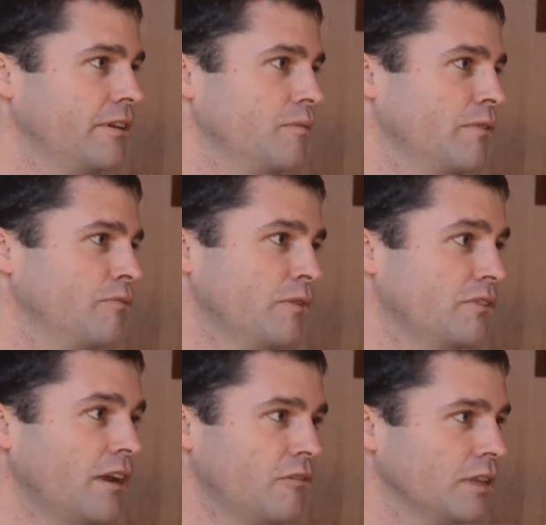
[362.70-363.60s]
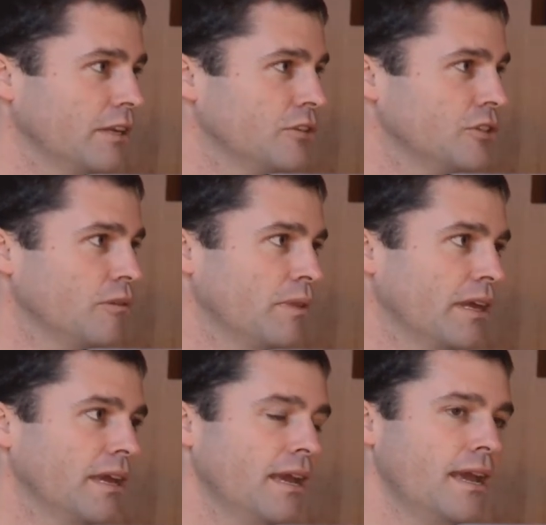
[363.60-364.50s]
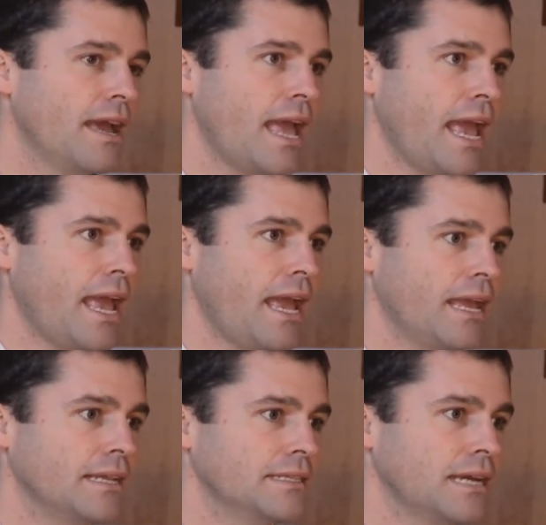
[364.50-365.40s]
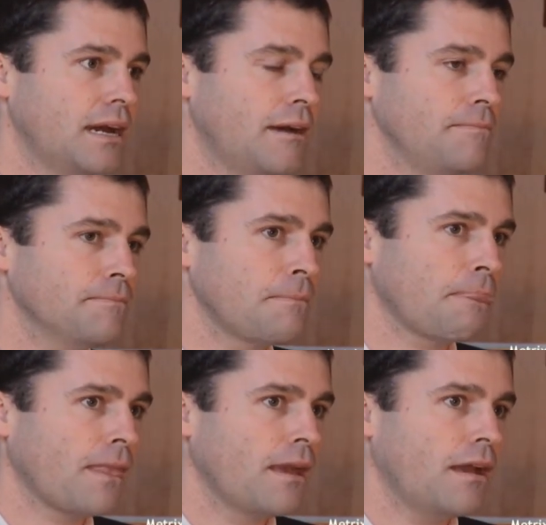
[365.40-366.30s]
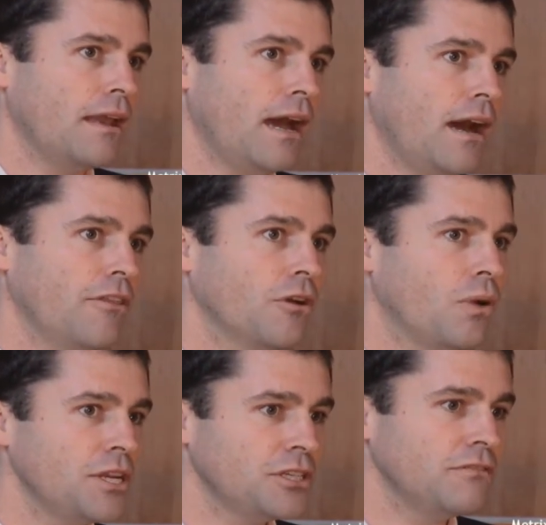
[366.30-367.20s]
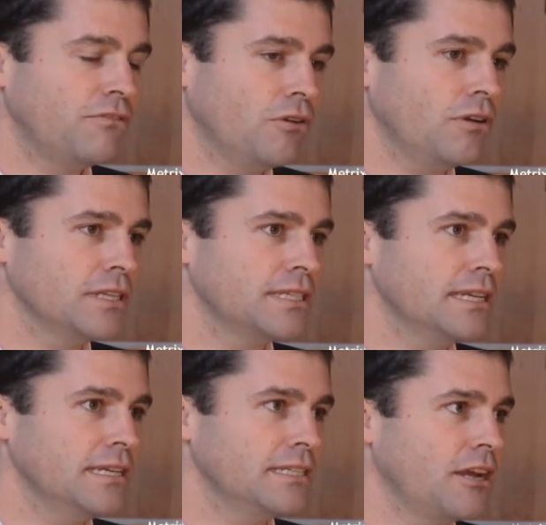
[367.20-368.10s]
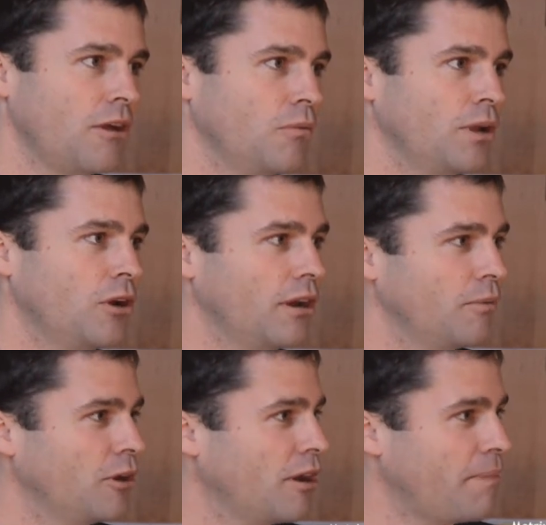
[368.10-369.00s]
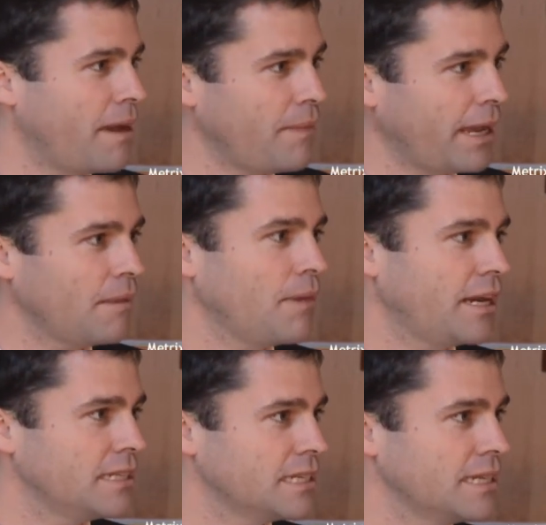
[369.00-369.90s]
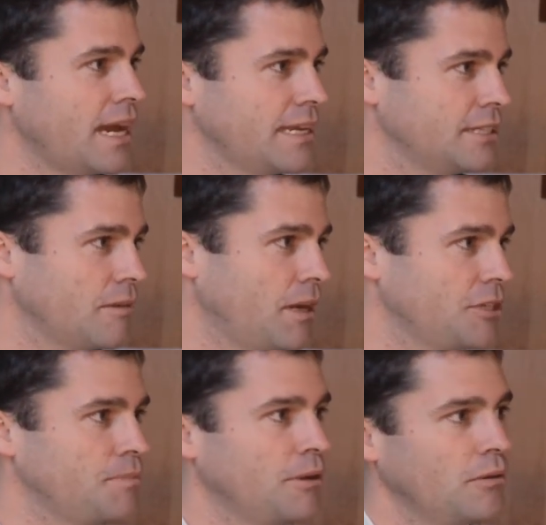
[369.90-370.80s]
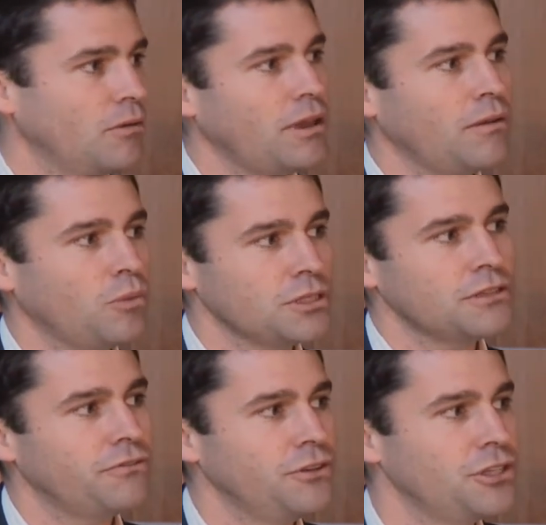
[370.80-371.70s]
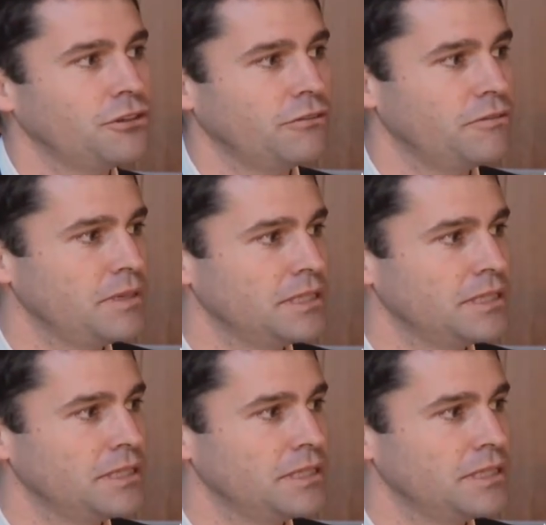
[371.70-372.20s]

it. We've done a really good job there. And the question for us is, we're not about making money today so much, but what's the future of the